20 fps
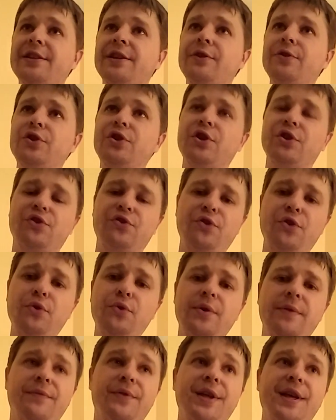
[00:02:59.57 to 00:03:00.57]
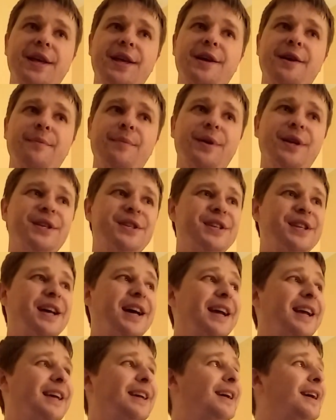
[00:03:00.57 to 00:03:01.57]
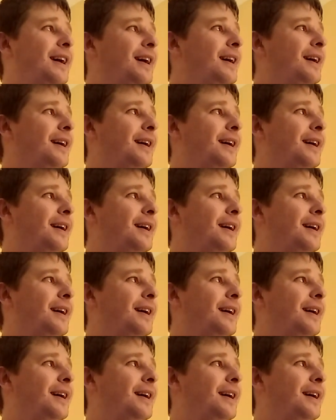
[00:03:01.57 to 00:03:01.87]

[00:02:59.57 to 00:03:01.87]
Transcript: and there's just two of them, and it's like,